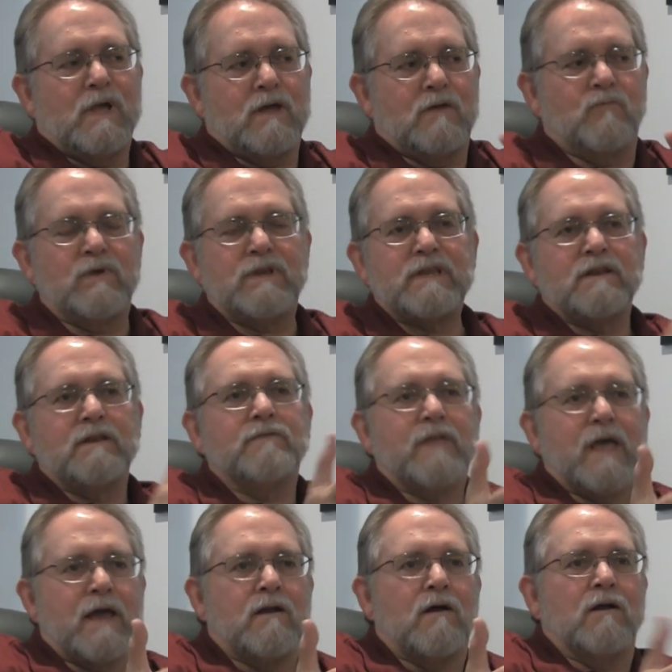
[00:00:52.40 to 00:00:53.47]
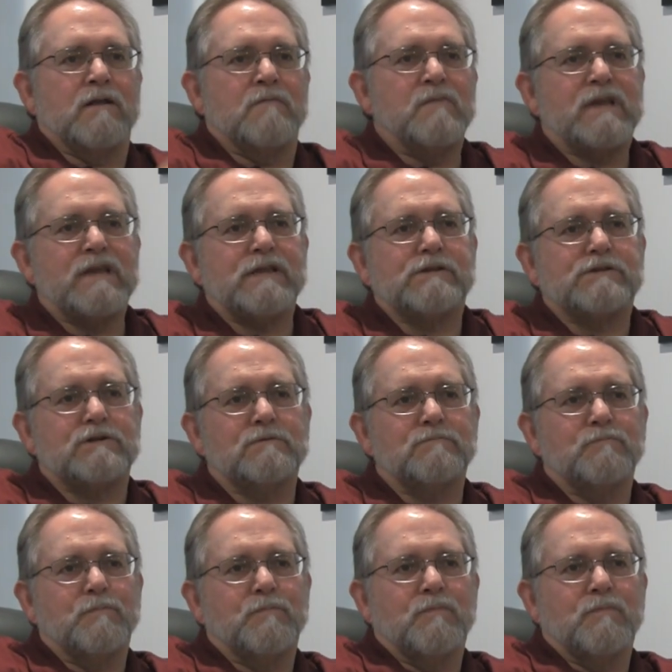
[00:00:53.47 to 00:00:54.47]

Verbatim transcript: And we did that all in miniature,